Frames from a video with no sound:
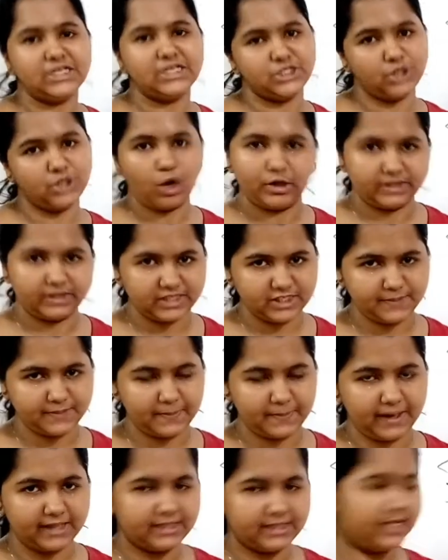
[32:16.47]
shortest
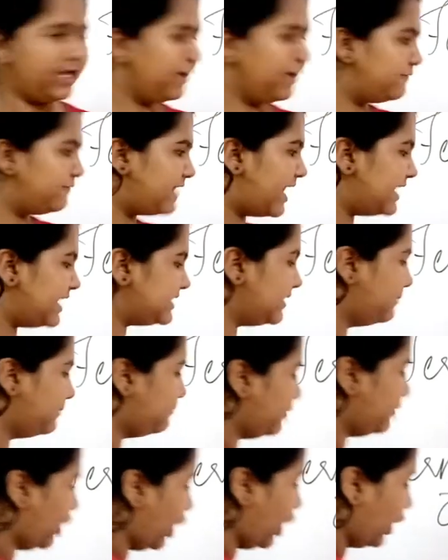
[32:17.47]
path. If there is a
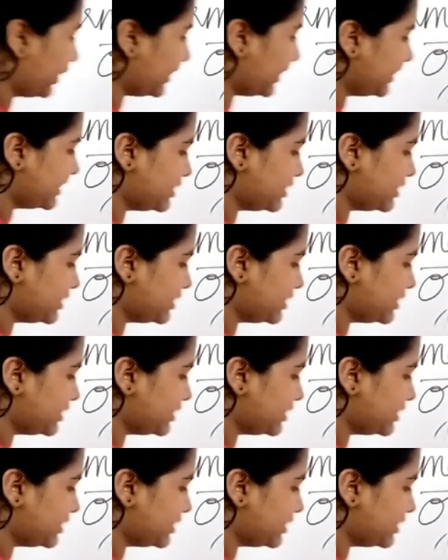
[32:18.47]
block in the